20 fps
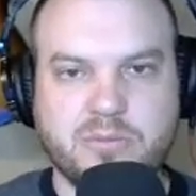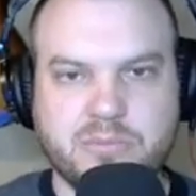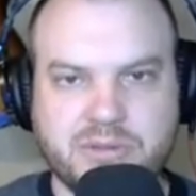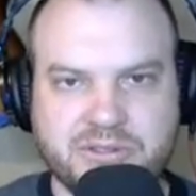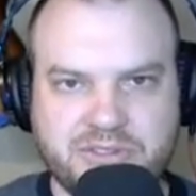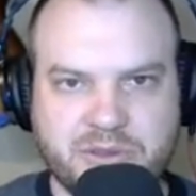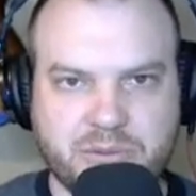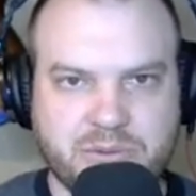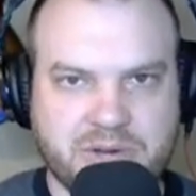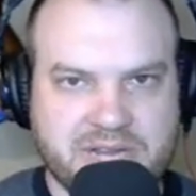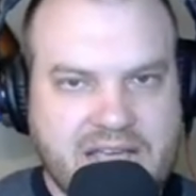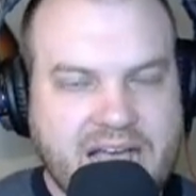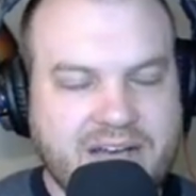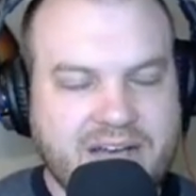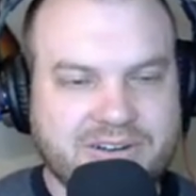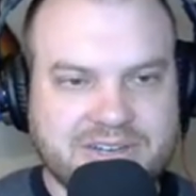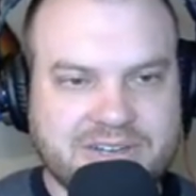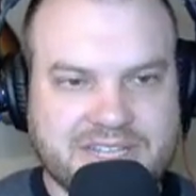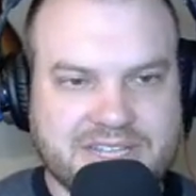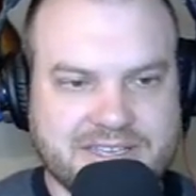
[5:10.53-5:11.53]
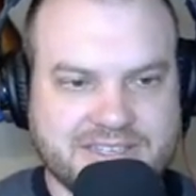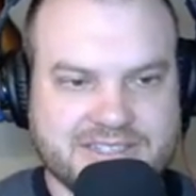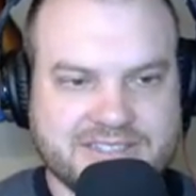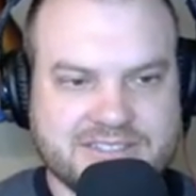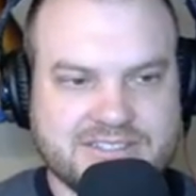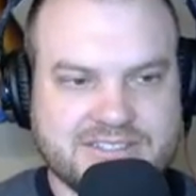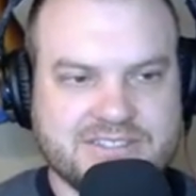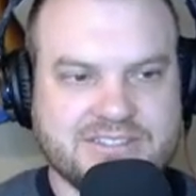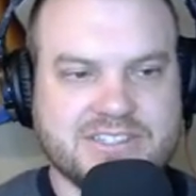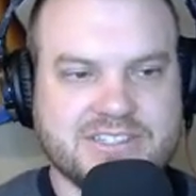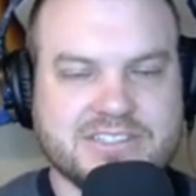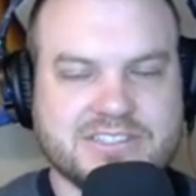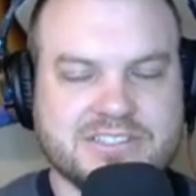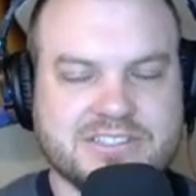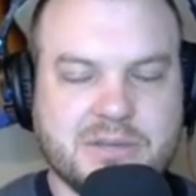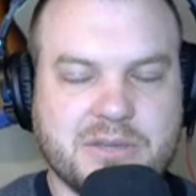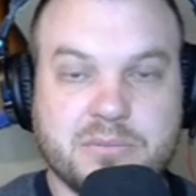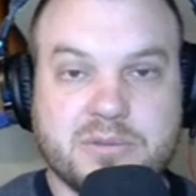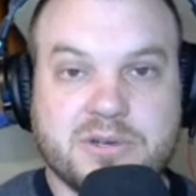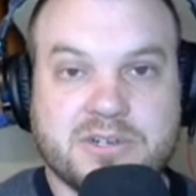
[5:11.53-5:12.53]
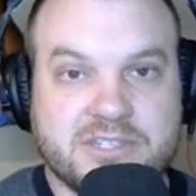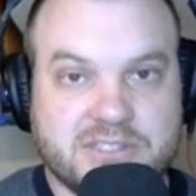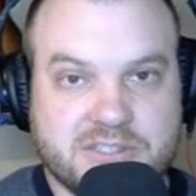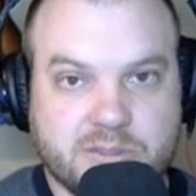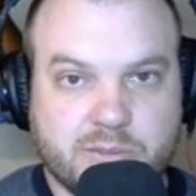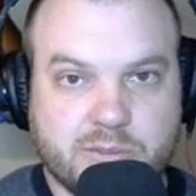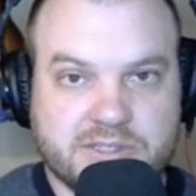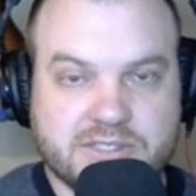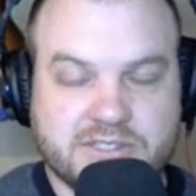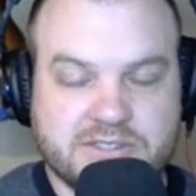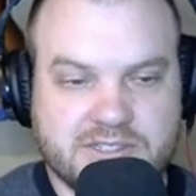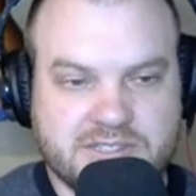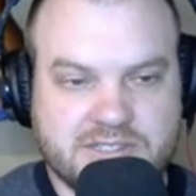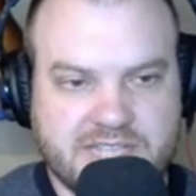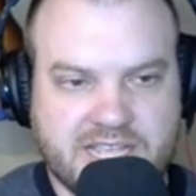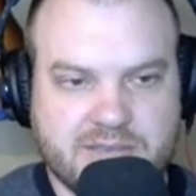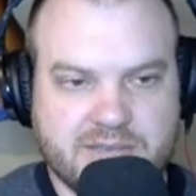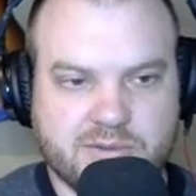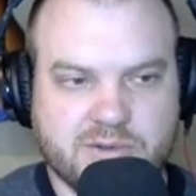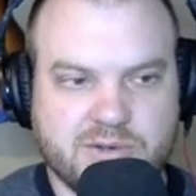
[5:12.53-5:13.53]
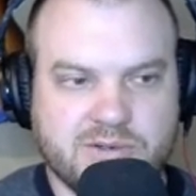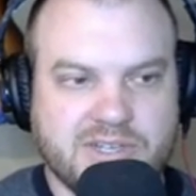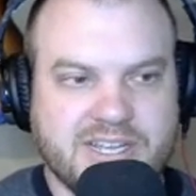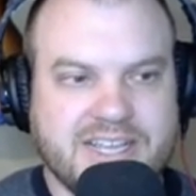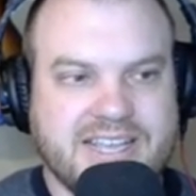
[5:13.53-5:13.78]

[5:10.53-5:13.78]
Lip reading: But the reality is that some participants at the table